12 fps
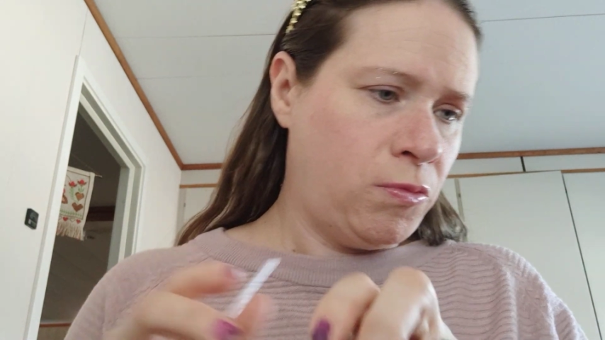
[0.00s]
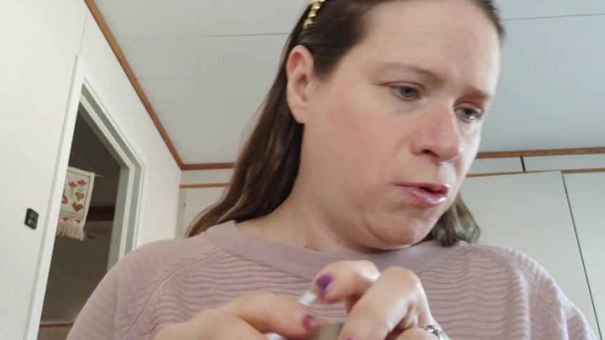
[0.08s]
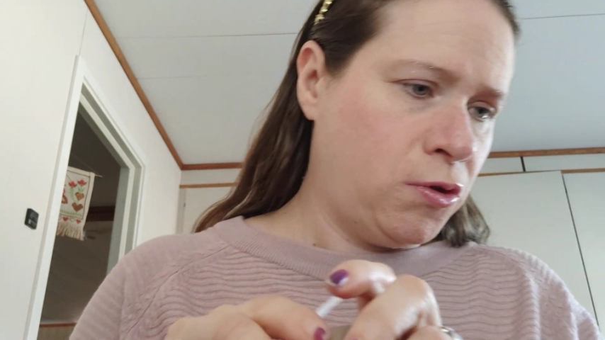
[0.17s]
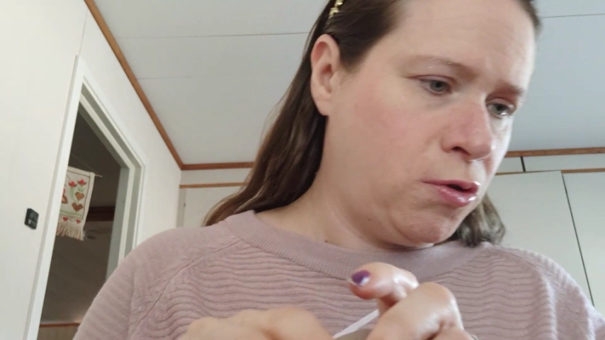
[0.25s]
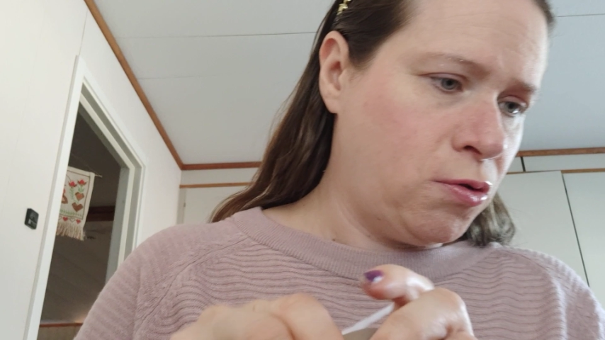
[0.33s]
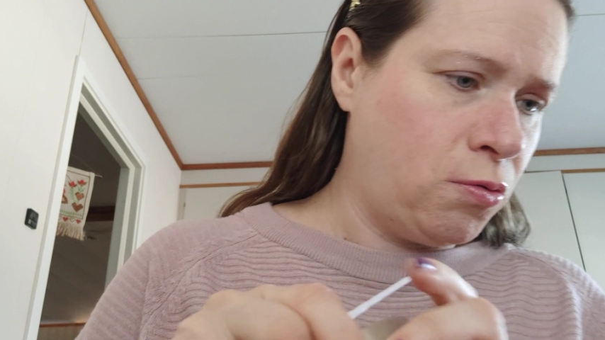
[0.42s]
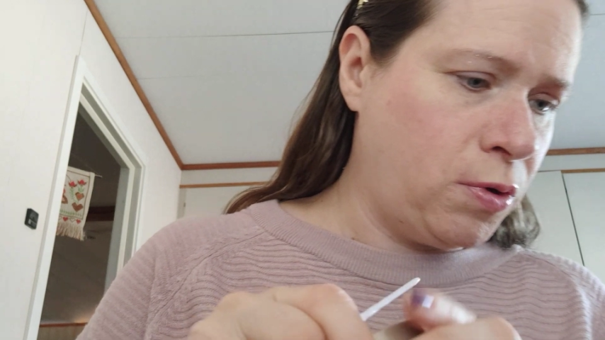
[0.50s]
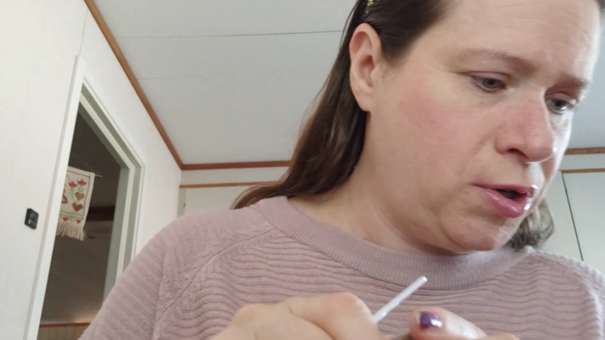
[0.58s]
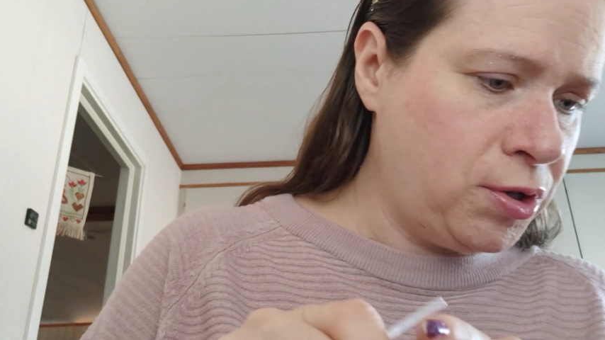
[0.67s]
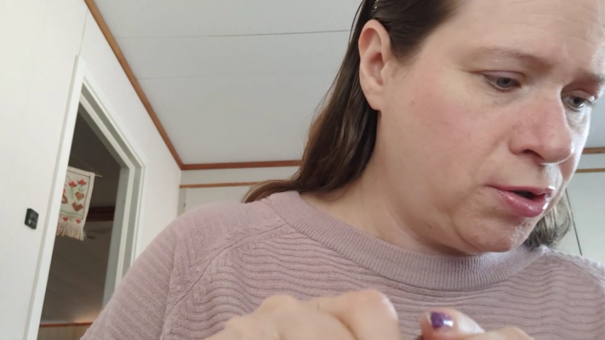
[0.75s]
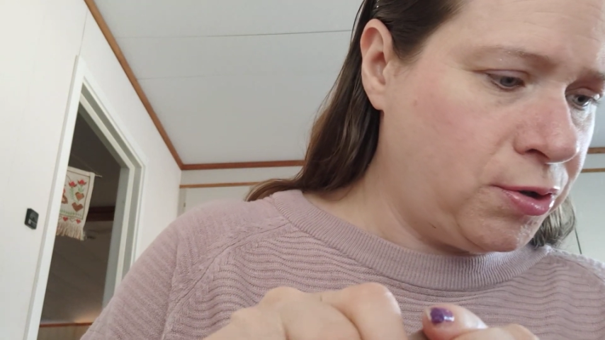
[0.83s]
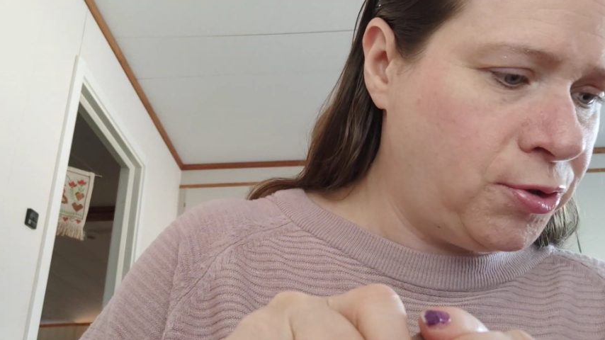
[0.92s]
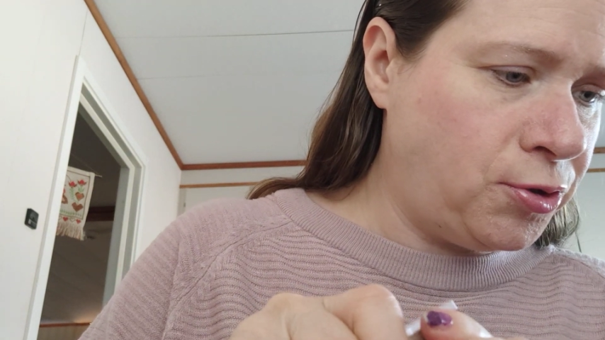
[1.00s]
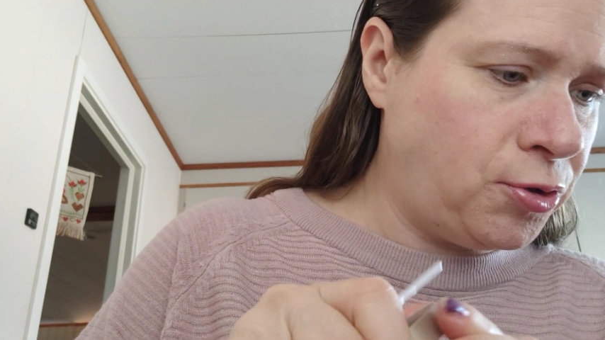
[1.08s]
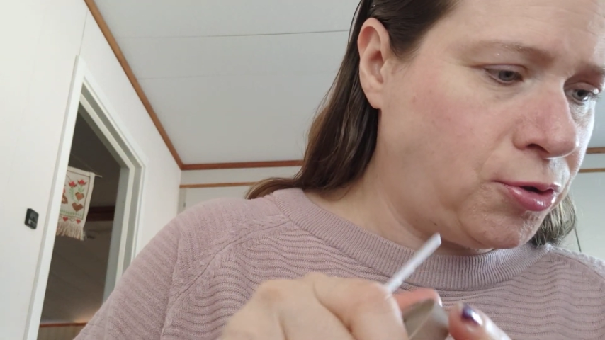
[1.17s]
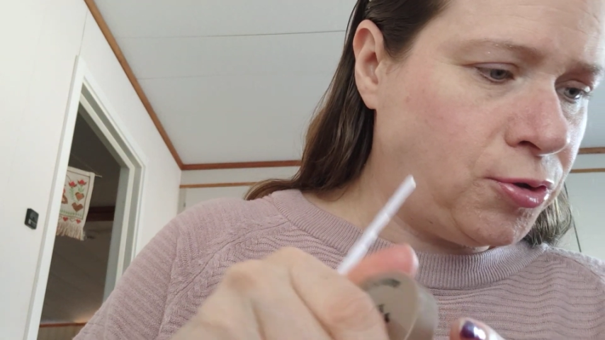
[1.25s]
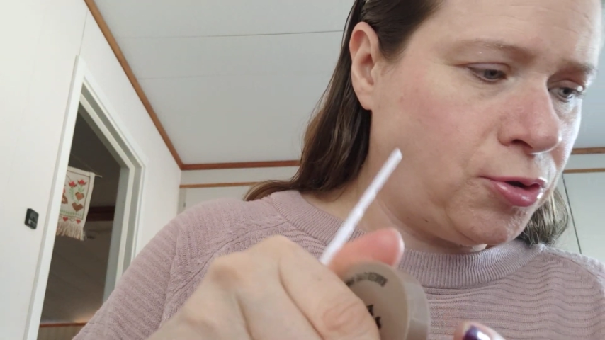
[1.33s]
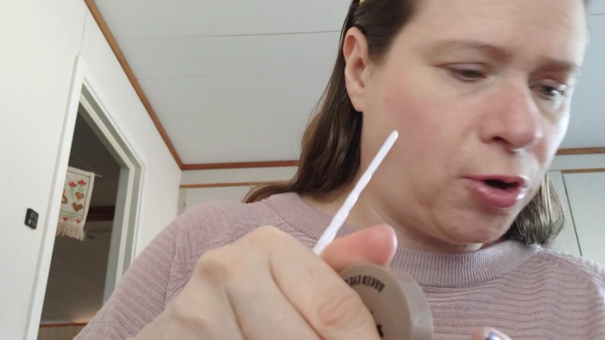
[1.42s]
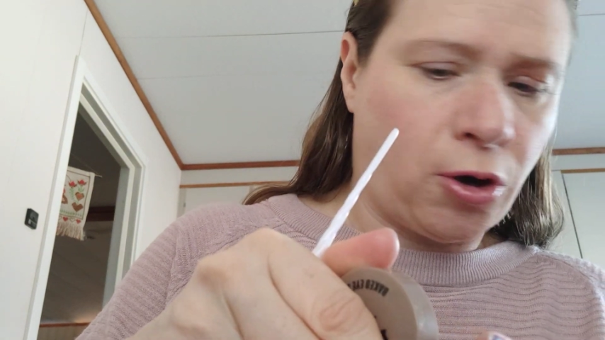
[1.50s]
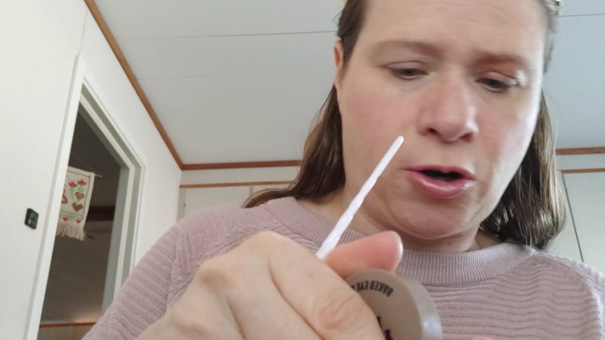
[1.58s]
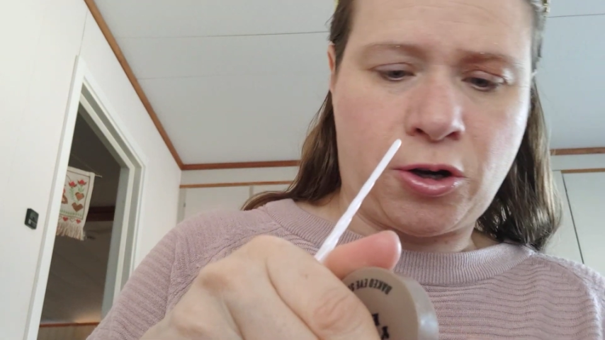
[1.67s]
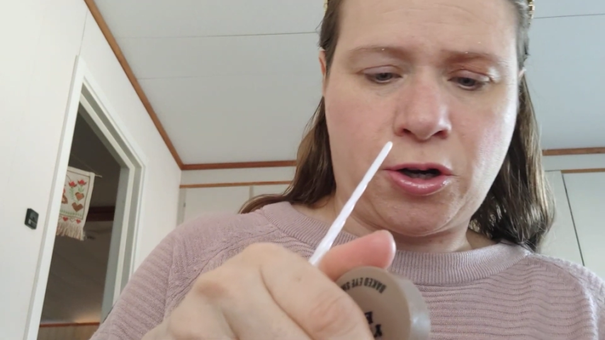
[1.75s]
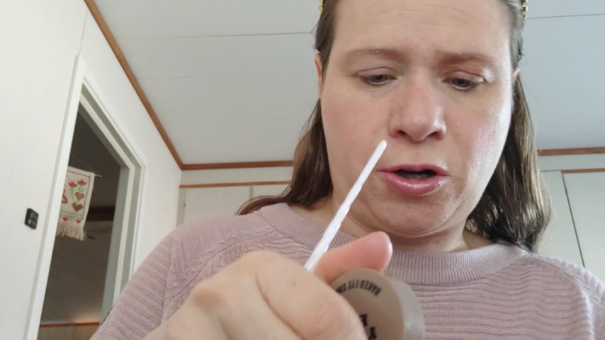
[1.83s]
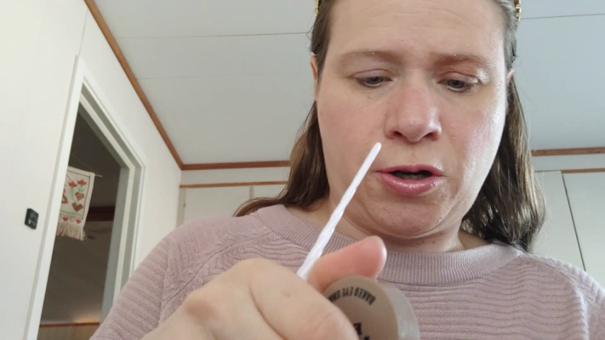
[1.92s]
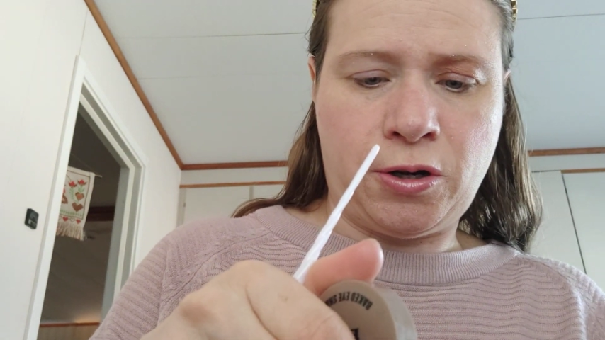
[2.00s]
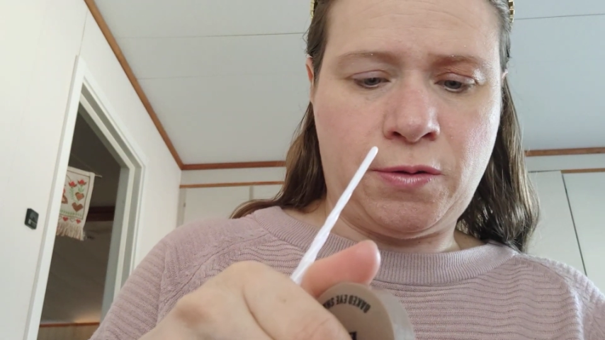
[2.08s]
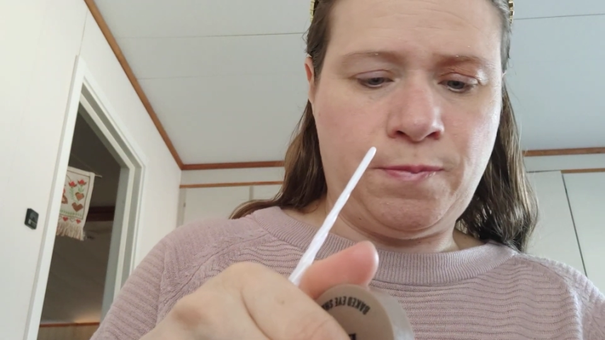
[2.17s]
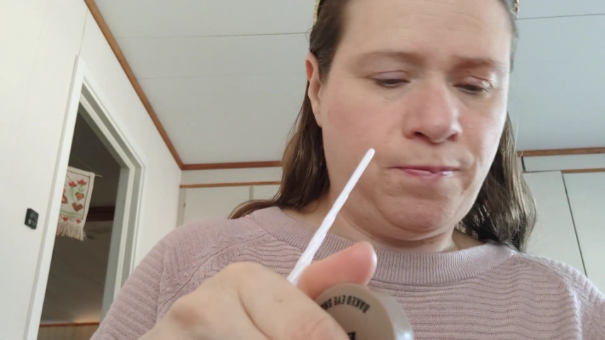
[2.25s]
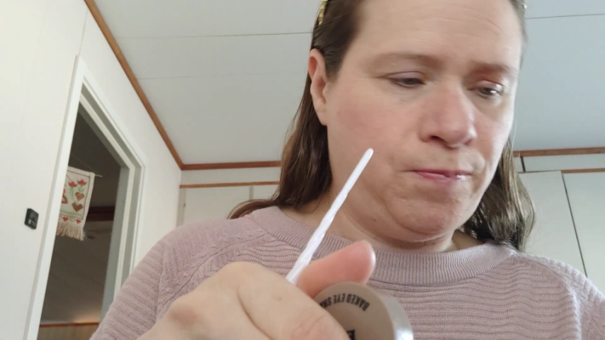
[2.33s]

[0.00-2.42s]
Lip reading: So which is darker?